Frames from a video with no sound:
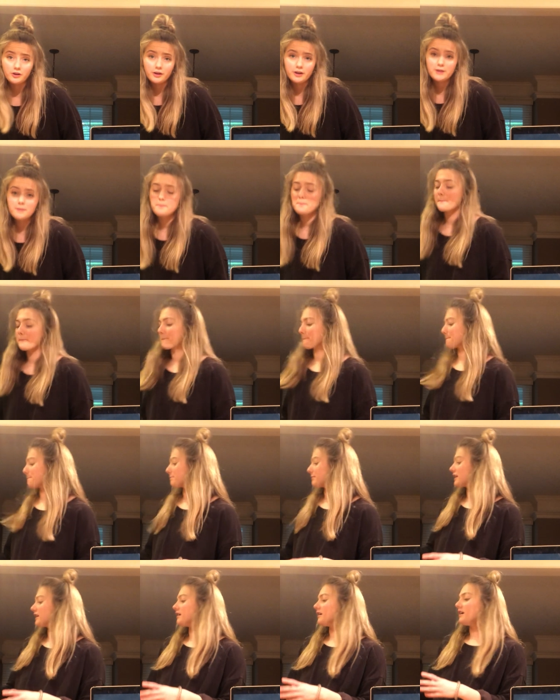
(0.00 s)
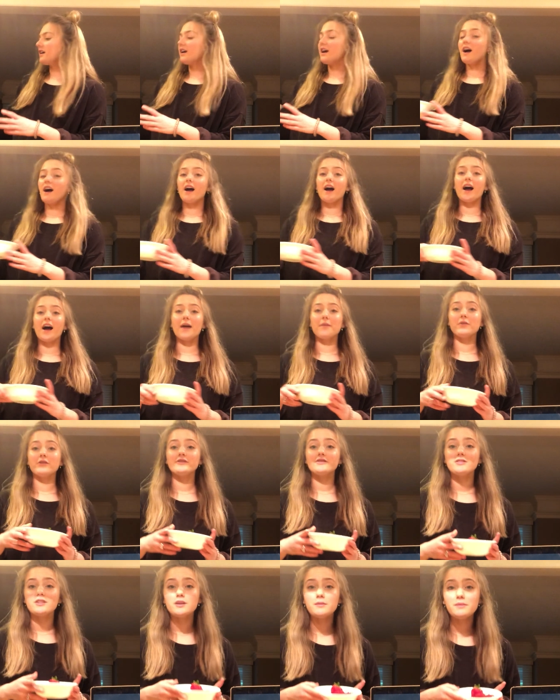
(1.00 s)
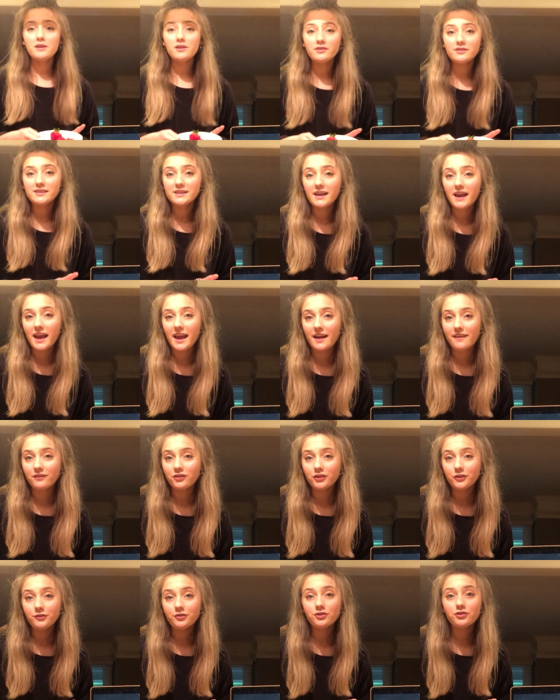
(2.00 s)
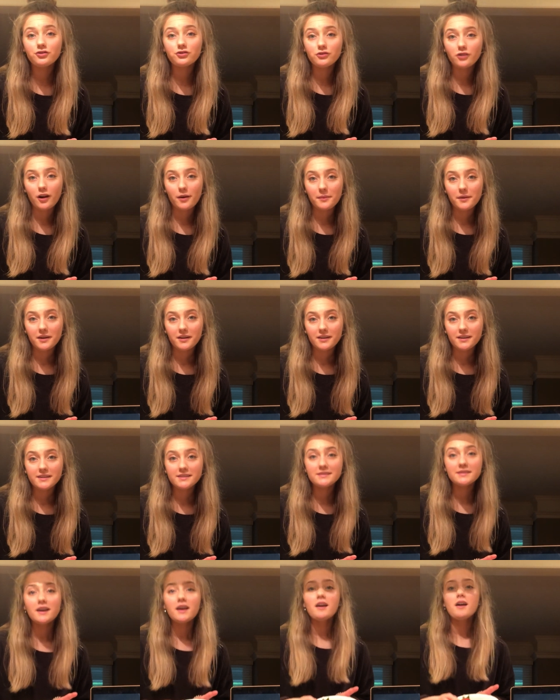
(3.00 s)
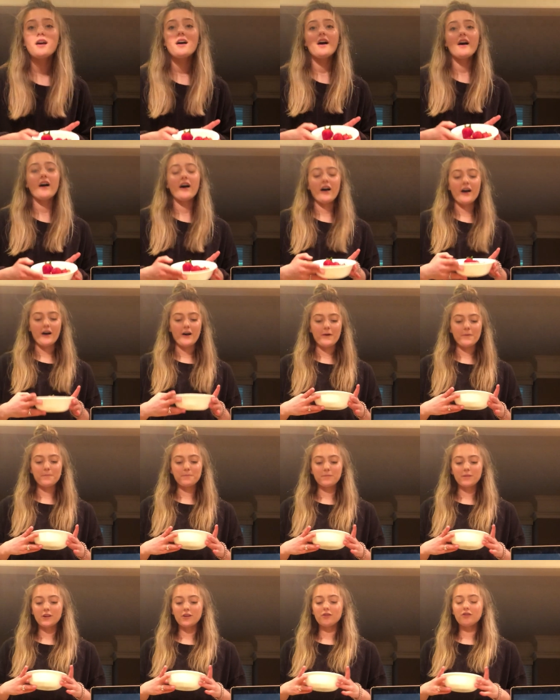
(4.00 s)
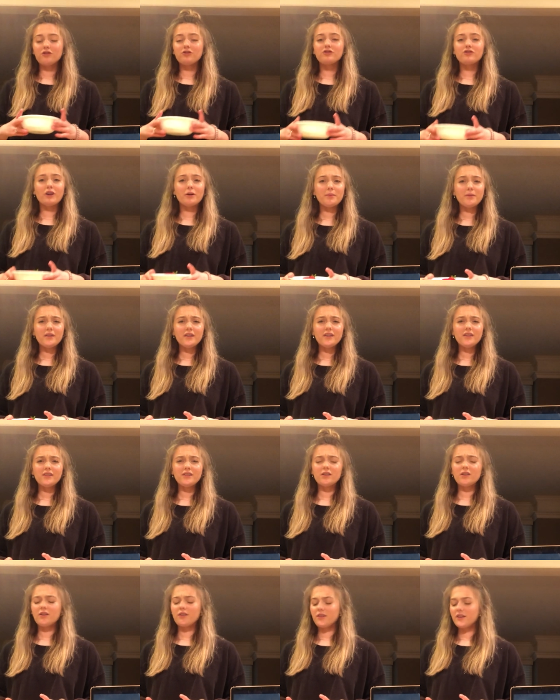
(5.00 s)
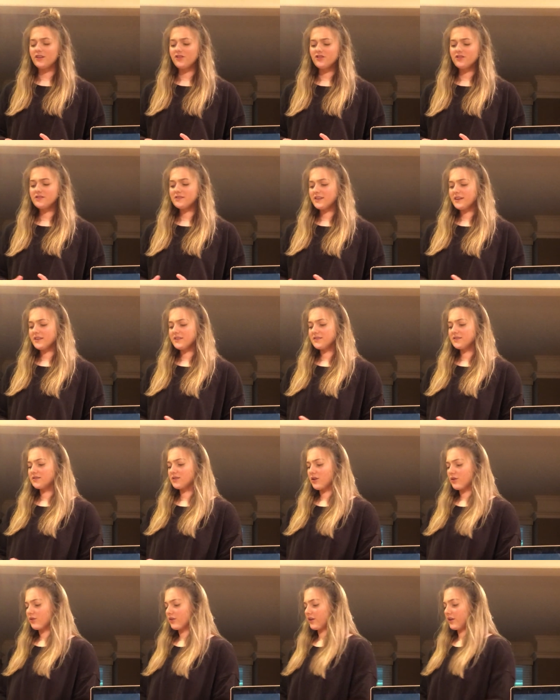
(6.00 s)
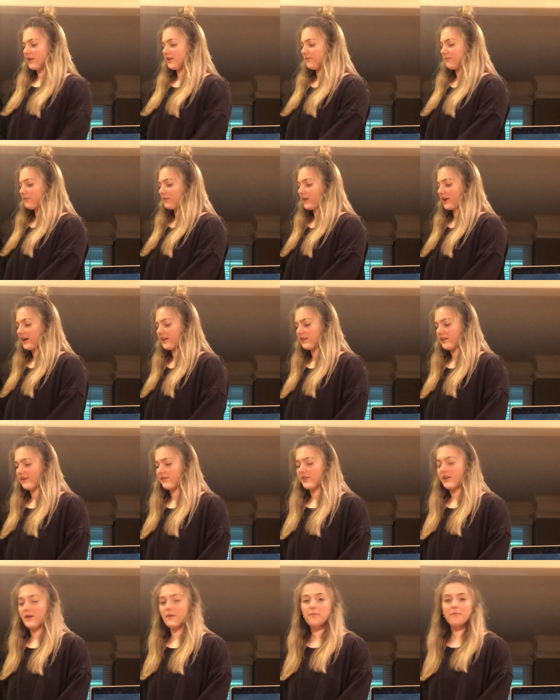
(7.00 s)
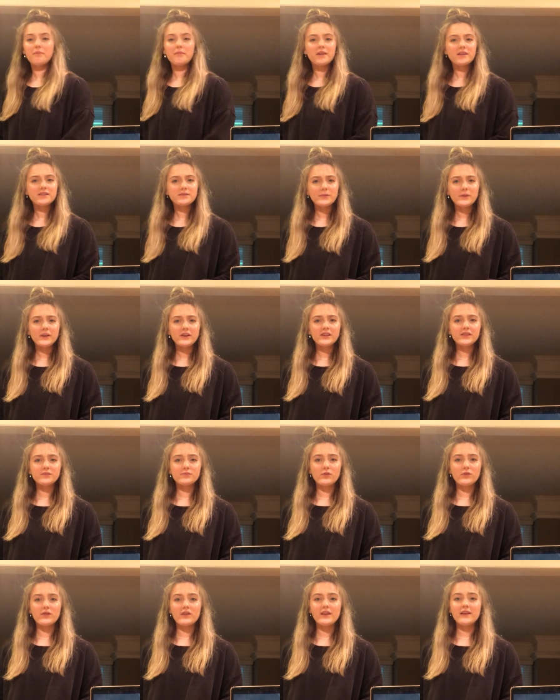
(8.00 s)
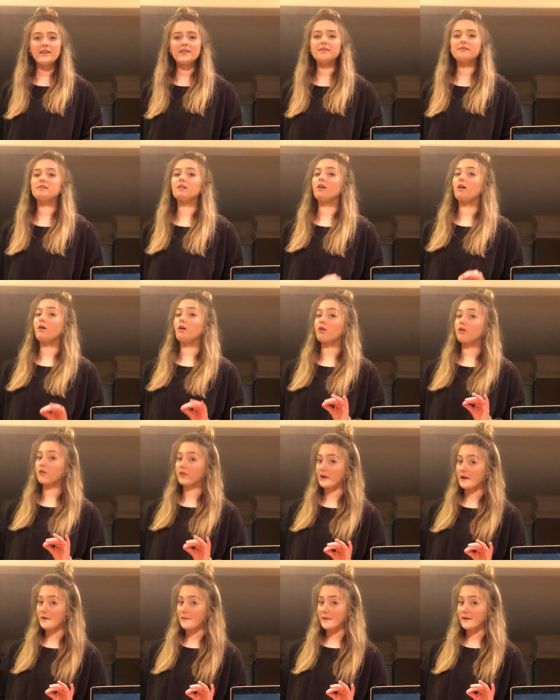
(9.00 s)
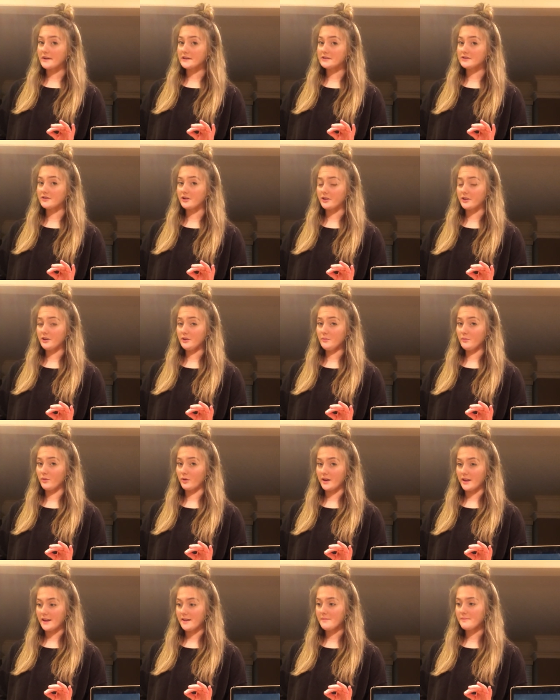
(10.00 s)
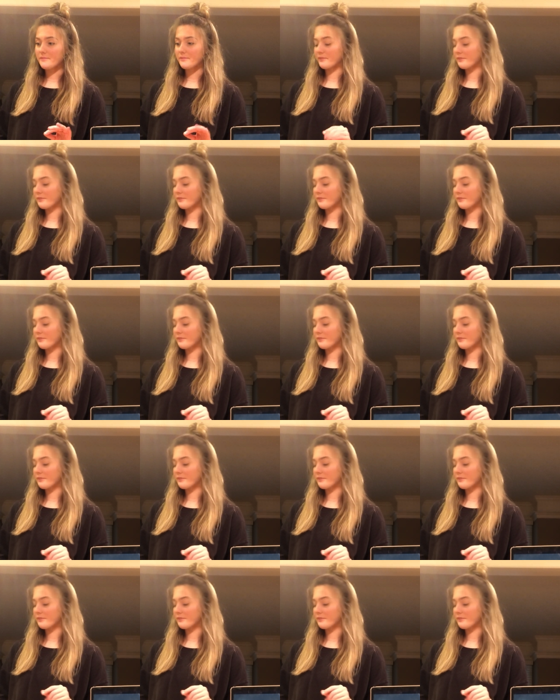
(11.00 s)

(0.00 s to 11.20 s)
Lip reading: good. I'm also going to be using a handful of strawberries. Strawberries, they just taste so good. I love them. Mixed berry smoothies, great way to start your morning.